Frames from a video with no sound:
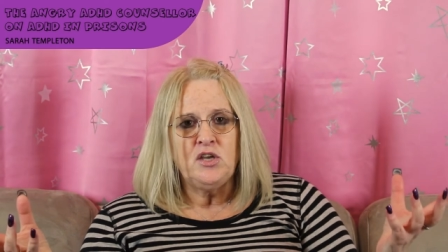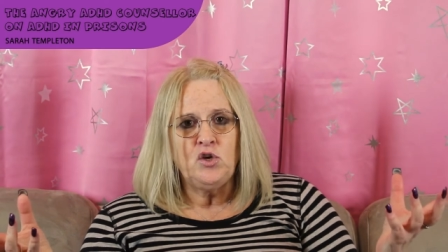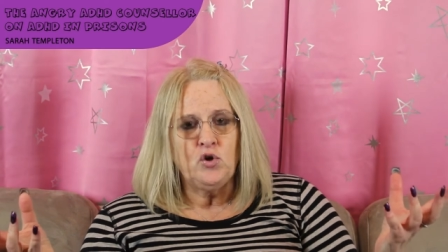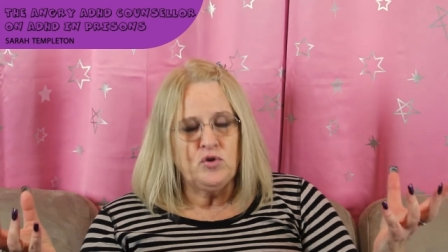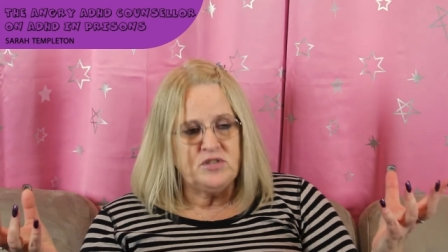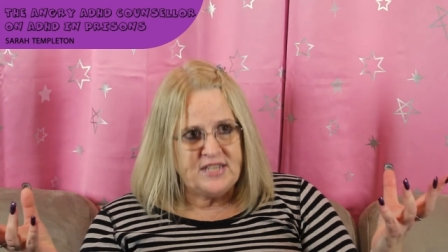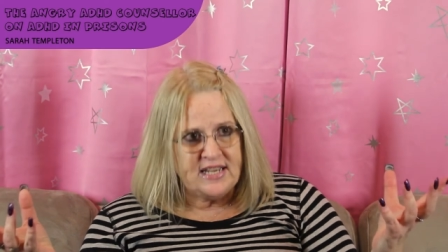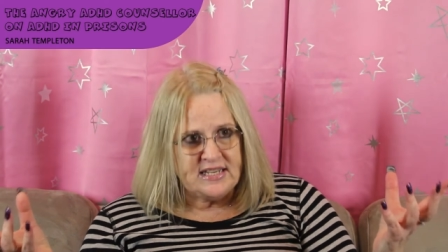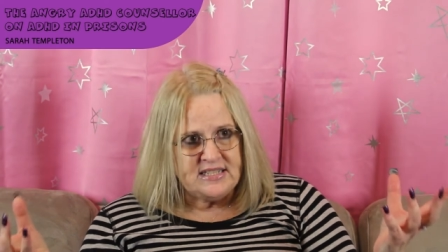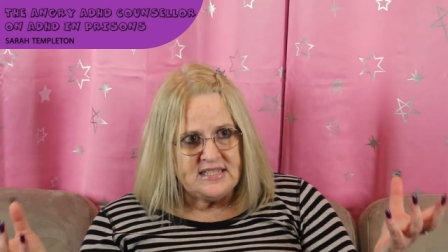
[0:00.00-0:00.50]

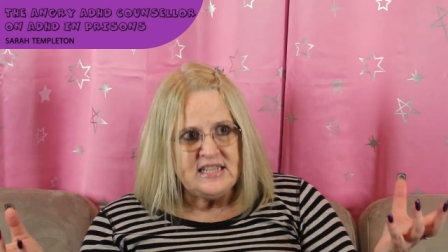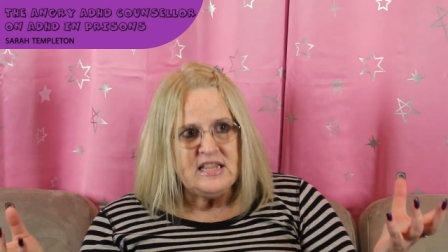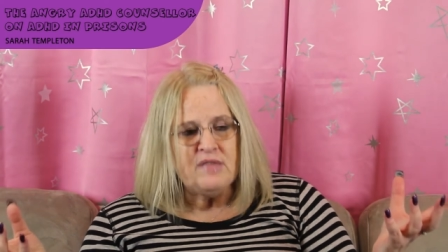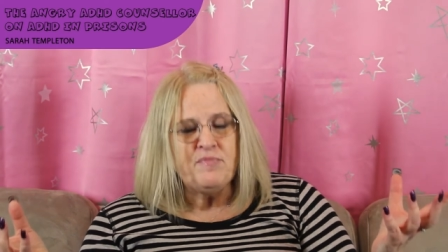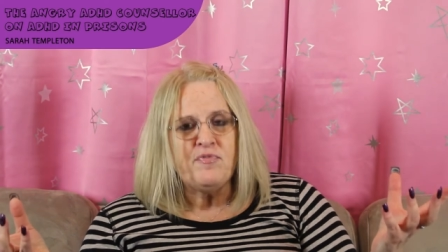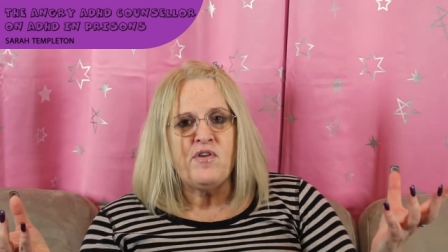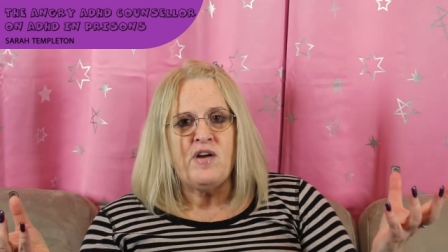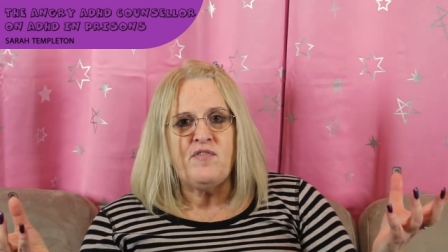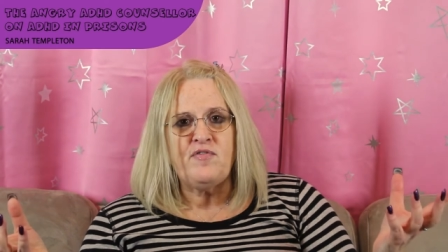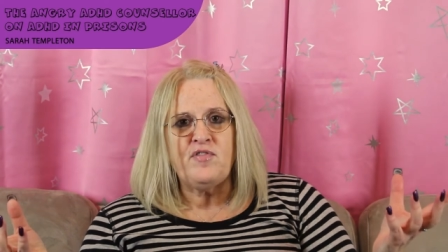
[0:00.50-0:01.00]
You're testing
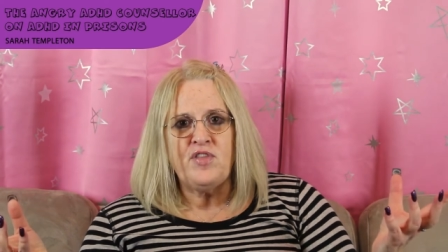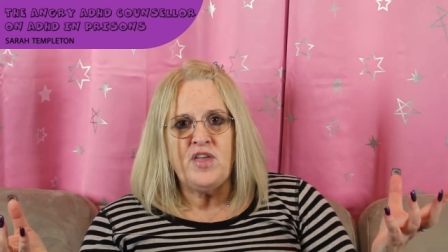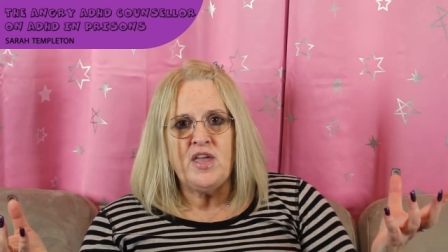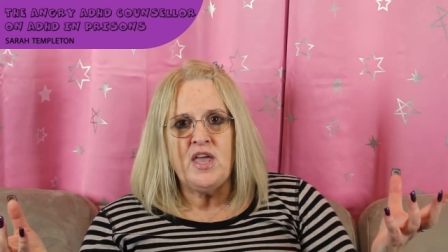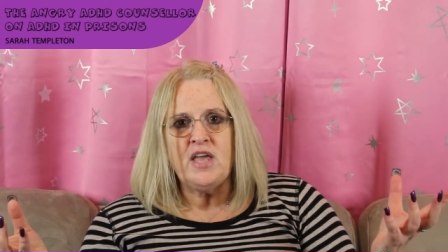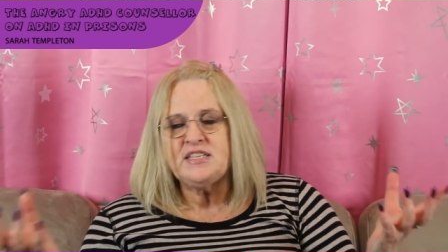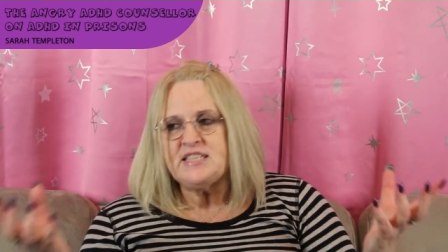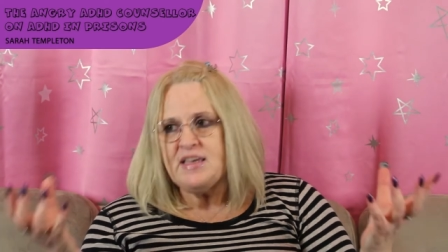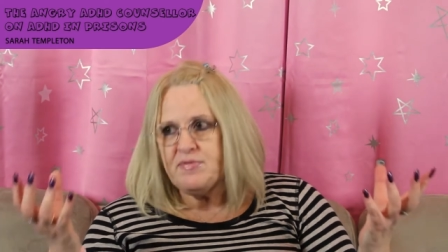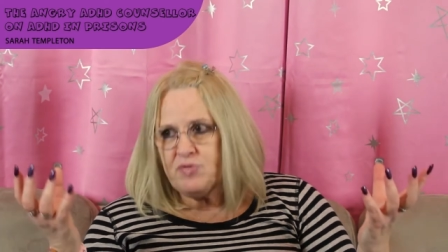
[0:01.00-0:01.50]
them for
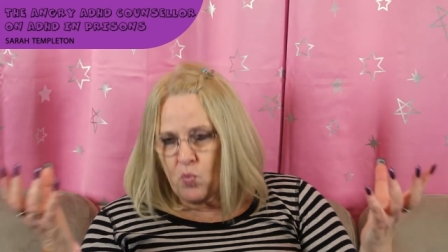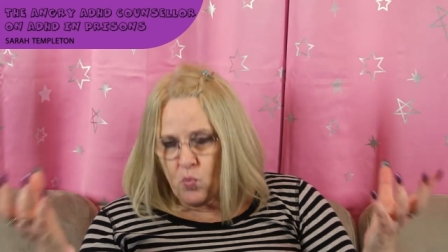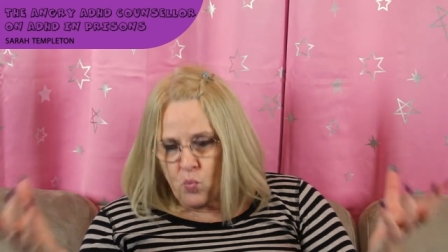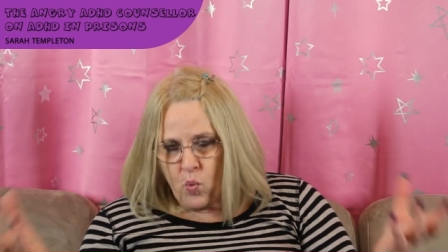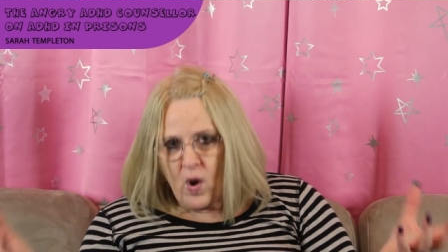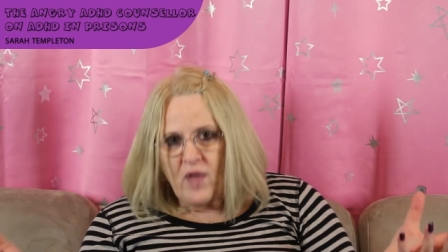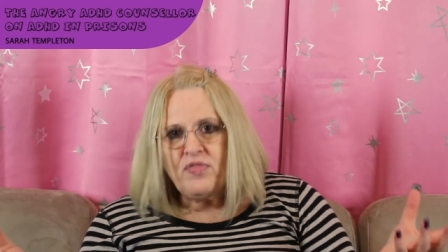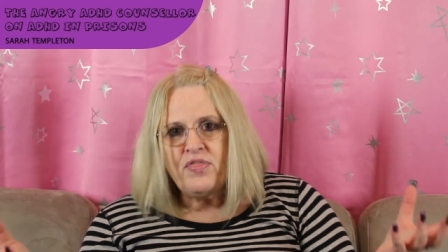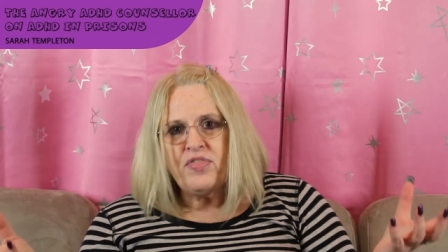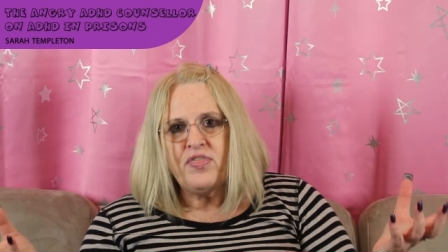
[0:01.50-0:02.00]
everything except the
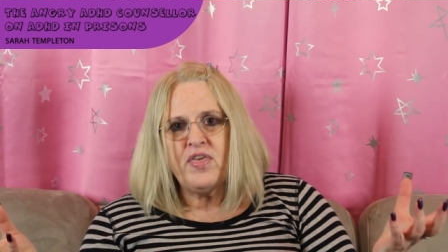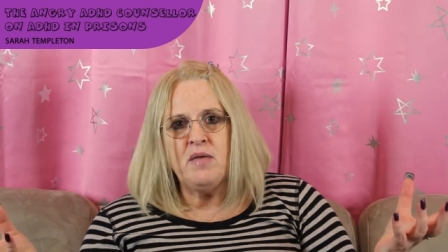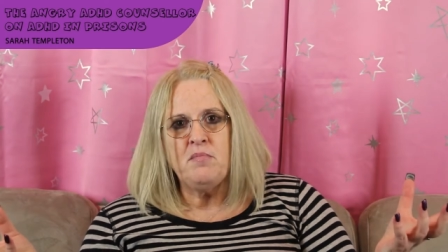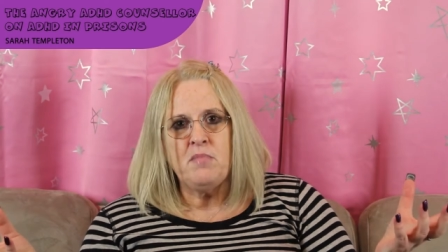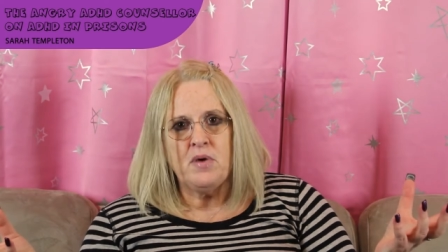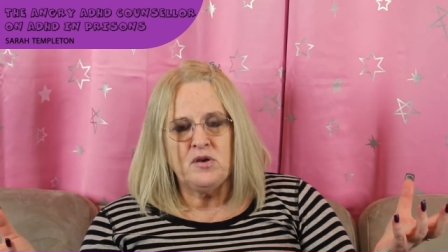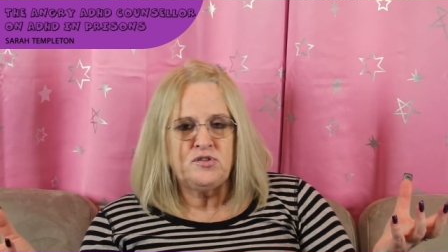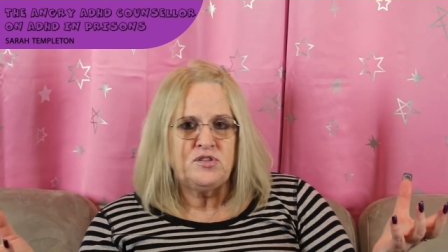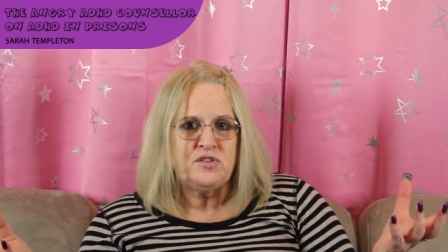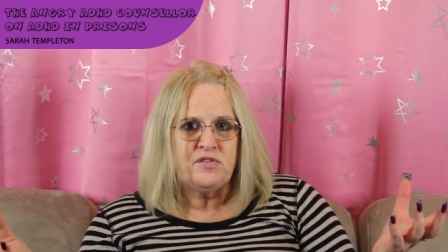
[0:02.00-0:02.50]
one thing
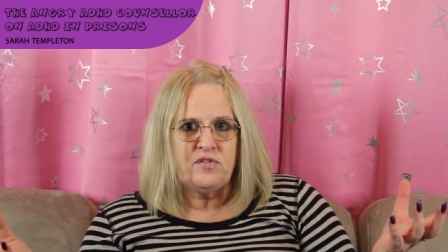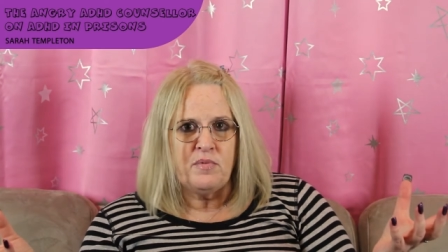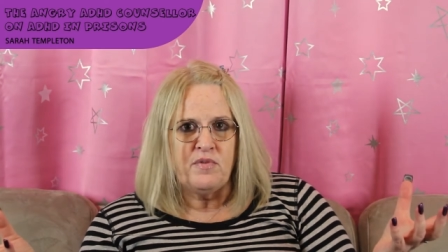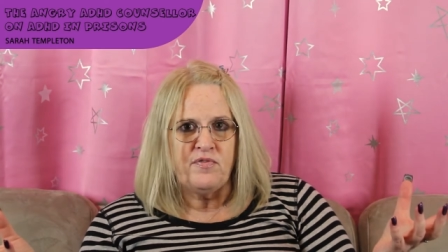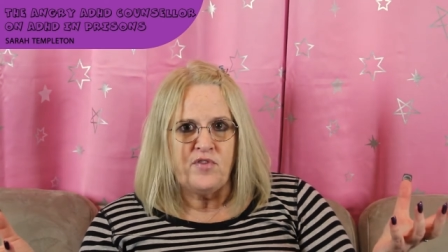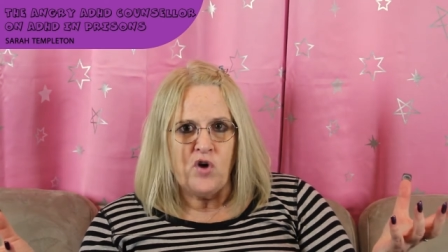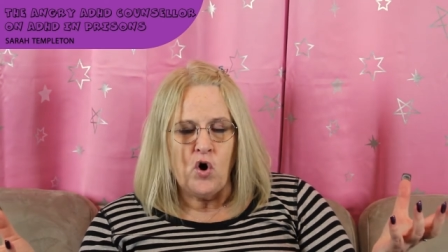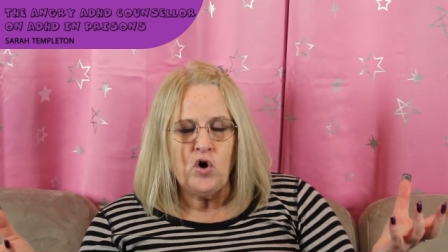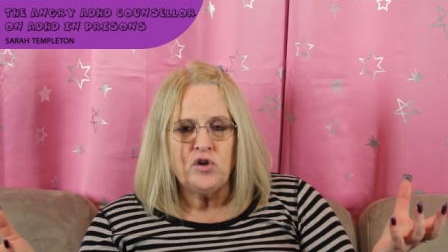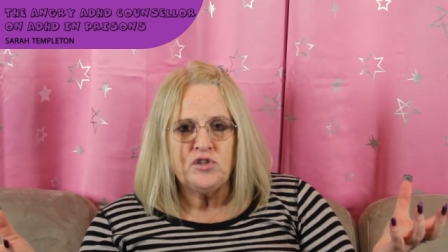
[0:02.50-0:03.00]
most of them
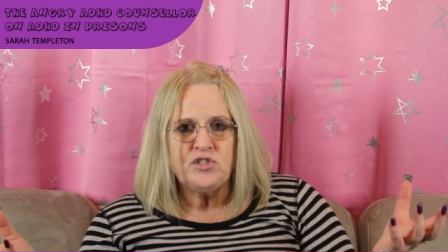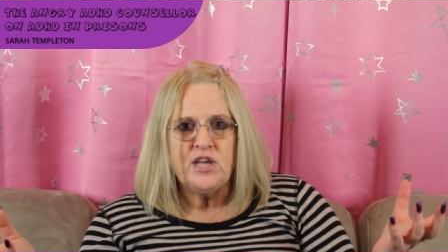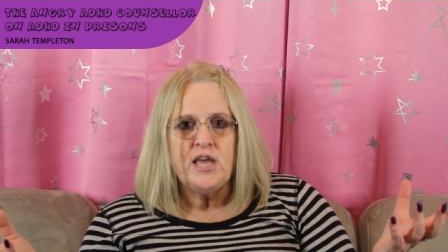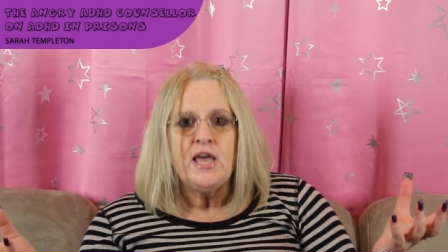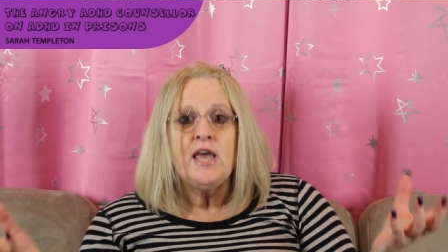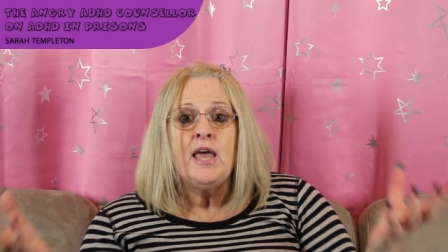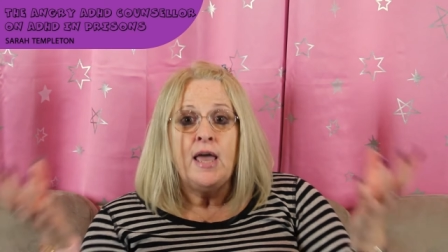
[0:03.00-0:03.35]
have got.